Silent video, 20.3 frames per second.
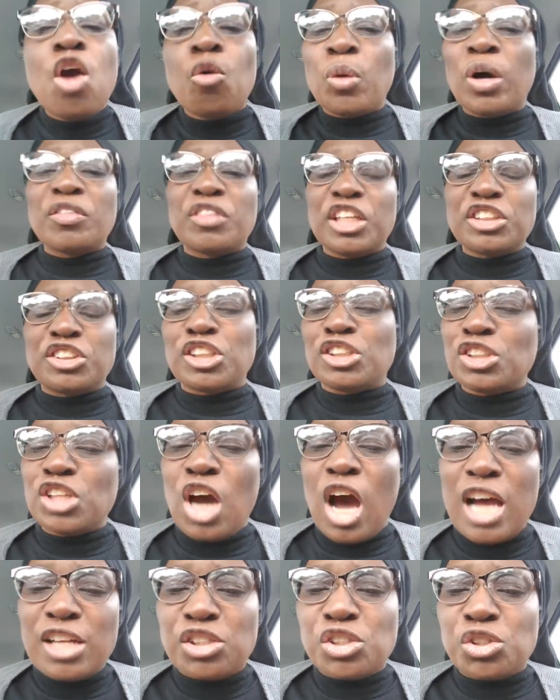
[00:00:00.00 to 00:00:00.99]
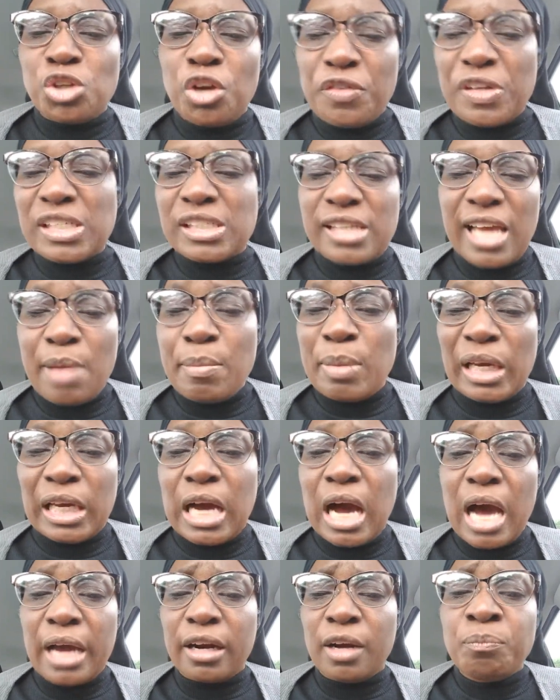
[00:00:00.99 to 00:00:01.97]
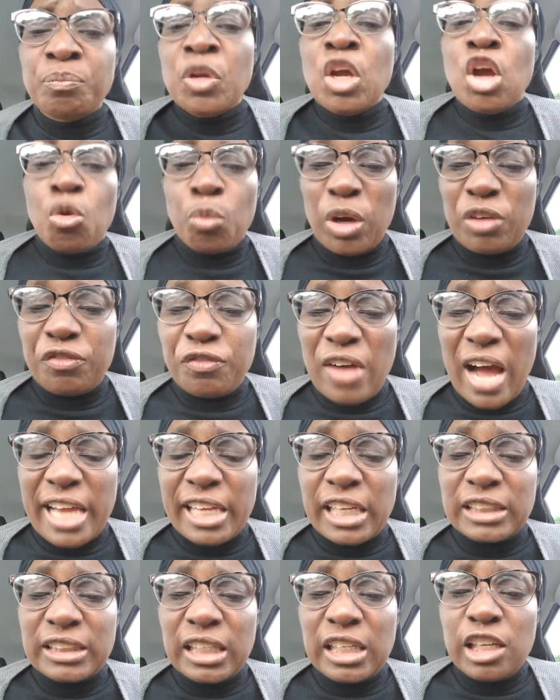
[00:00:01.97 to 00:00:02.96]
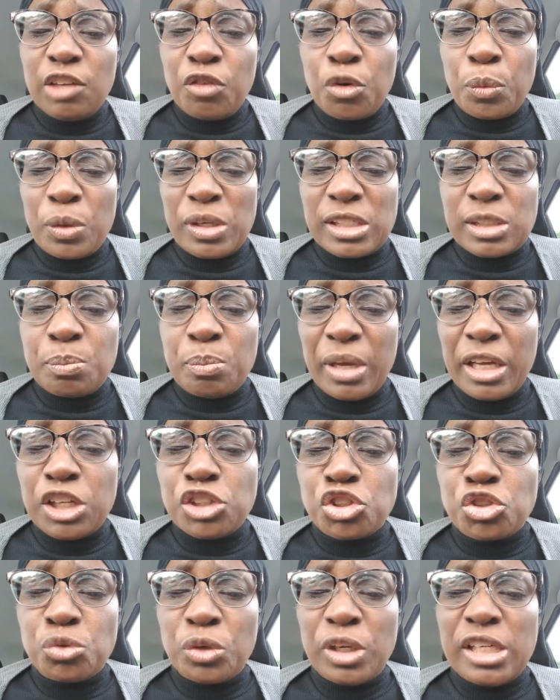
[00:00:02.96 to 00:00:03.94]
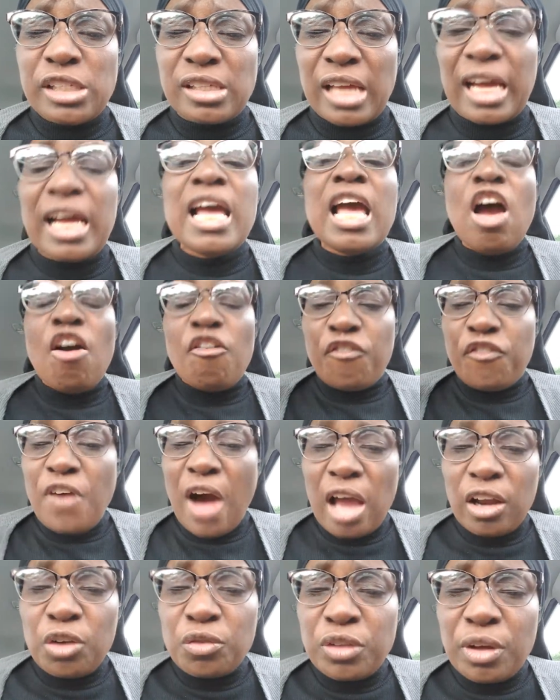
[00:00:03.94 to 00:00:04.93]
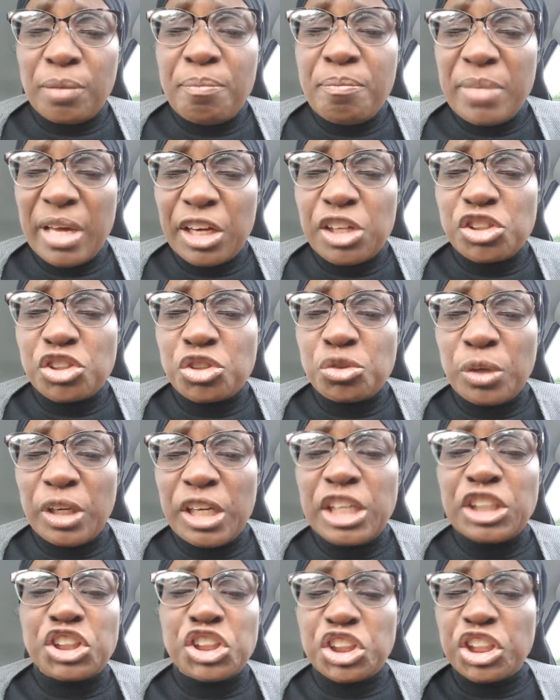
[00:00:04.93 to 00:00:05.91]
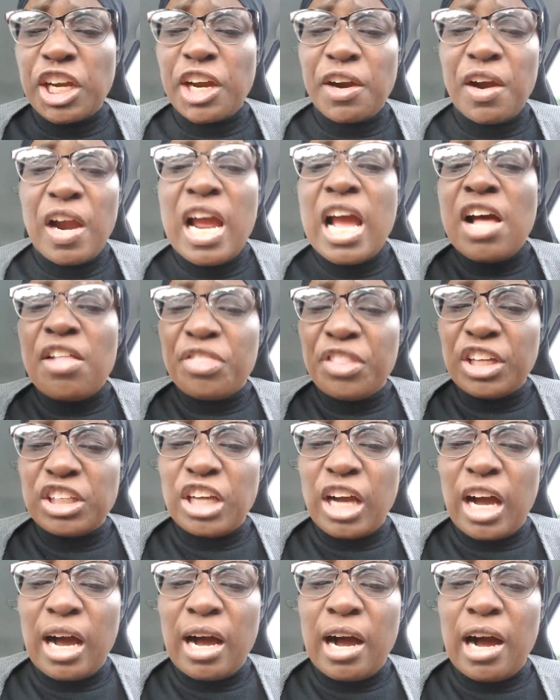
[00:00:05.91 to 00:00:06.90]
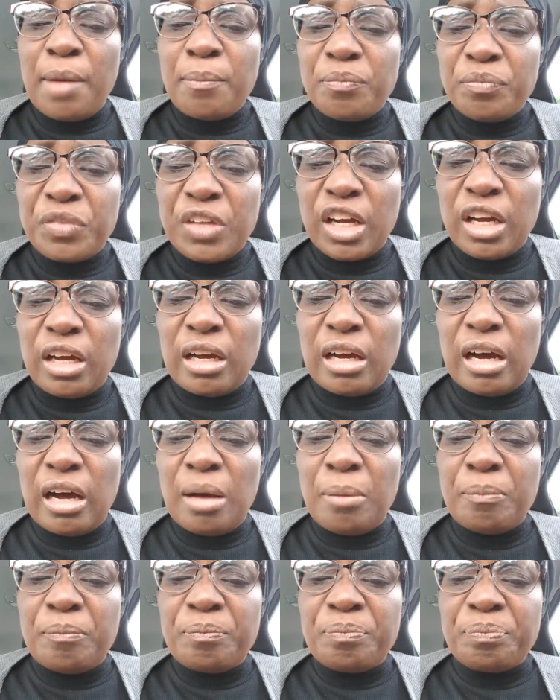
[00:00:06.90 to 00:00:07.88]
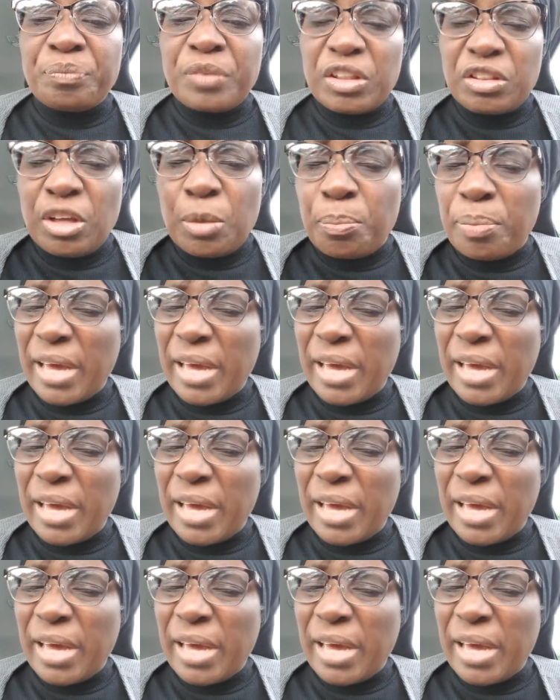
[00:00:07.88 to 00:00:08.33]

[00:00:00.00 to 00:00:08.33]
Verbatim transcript: Well, this is God's servant Tammy Cottom with Fire Deliverance Ministries. Follow the ministry, share the uh, um the um the